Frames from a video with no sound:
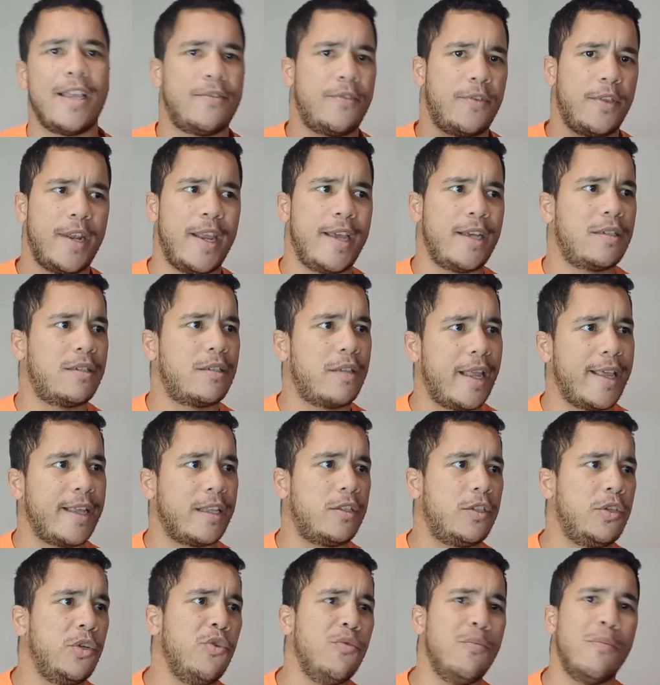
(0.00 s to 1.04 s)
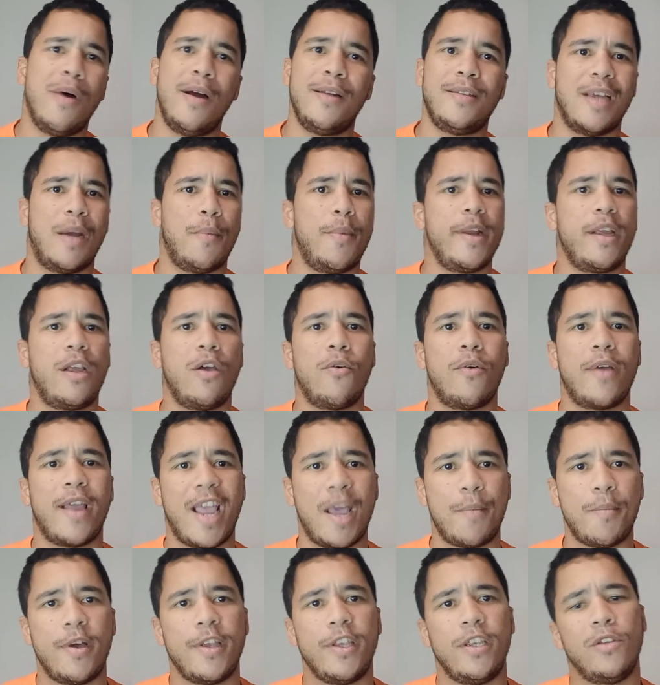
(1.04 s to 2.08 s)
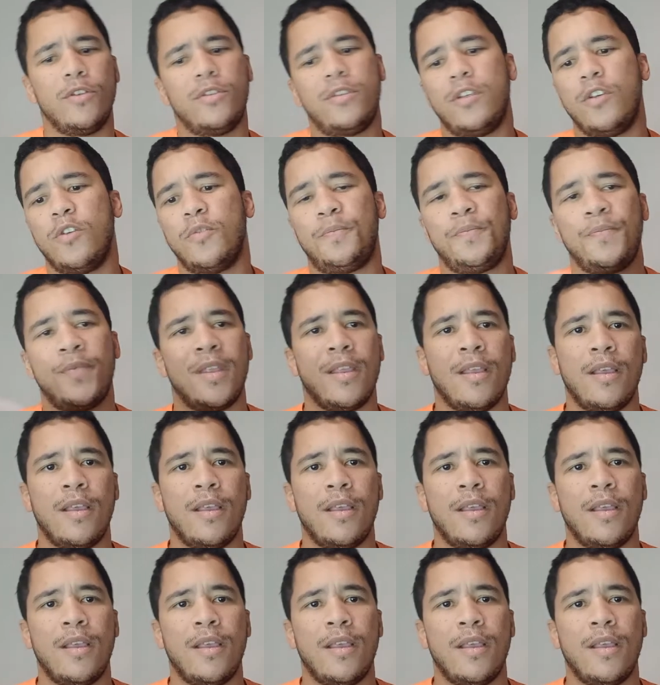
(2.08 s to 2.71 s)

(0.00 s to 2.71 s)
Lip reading: For the next, 2 months, I'm going to go ham on YouTube